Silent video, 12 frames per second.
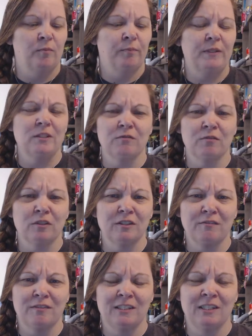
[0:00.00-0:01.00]
This is the first
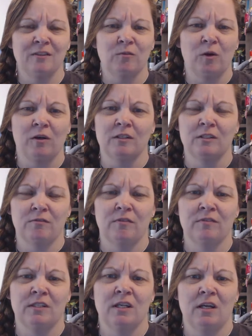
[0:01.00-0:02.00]
I've seen where it's
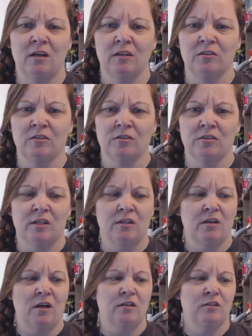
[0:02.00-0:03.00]
15 characters
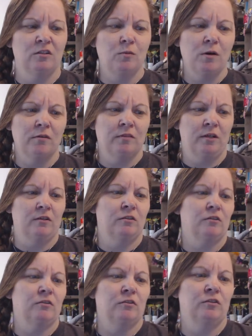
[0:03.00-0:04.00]
and not 12
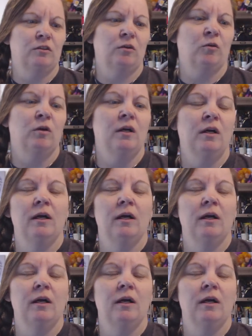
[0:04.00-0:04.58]
characters, so